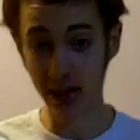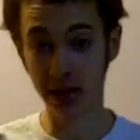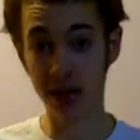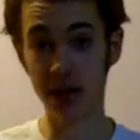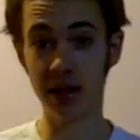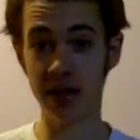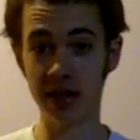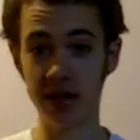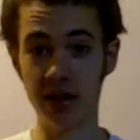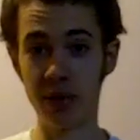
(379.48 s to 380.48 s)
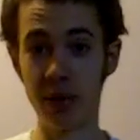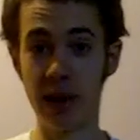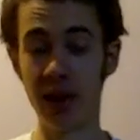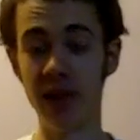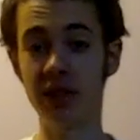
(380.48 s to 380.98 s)
that's a, that's another
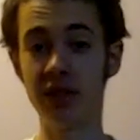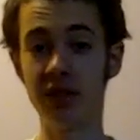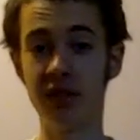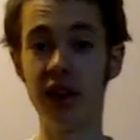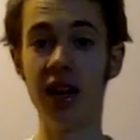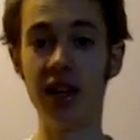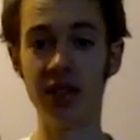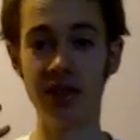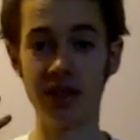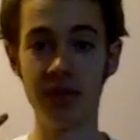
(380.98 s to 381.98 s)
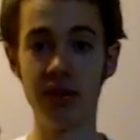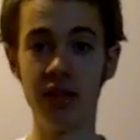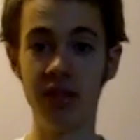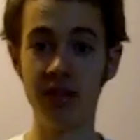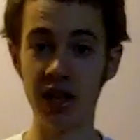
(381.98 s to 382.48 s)
balance to find is
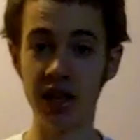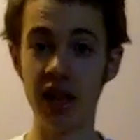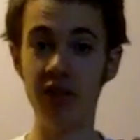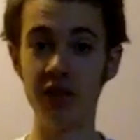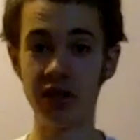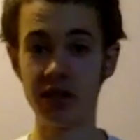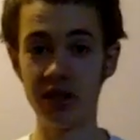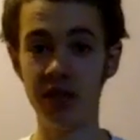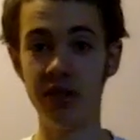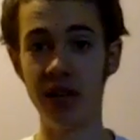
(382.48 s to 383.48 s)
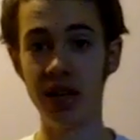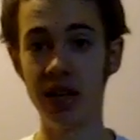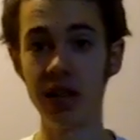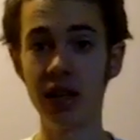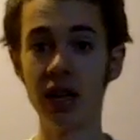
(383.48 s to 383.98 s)
giving and
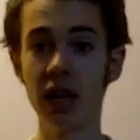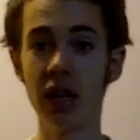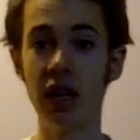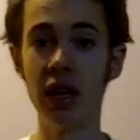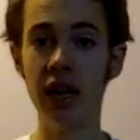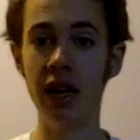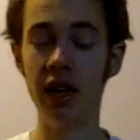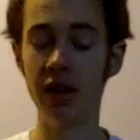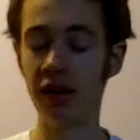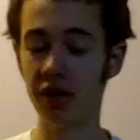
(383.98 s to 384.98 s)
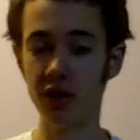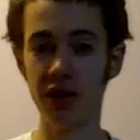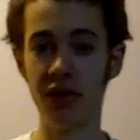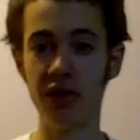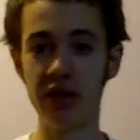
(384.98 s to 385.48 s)
receiving and all
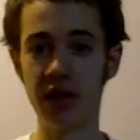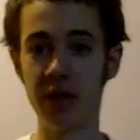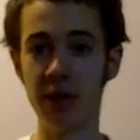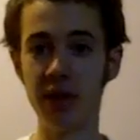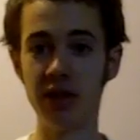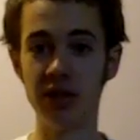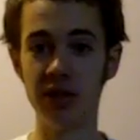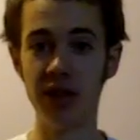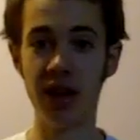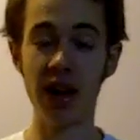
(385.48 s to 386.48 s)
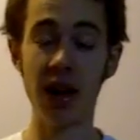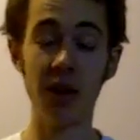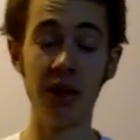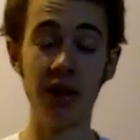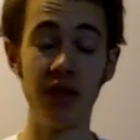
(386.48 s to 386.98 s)
the different dimensions of that.
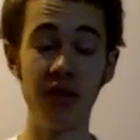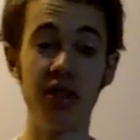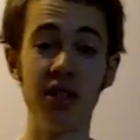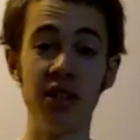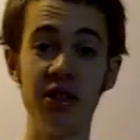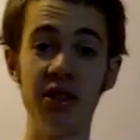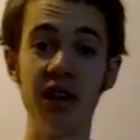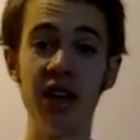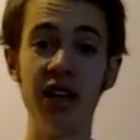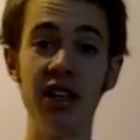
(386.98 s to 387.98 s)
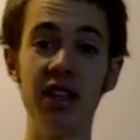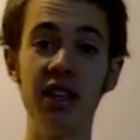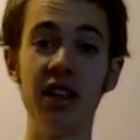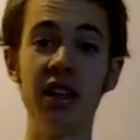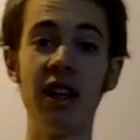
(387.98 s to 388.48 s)
I would love to hear any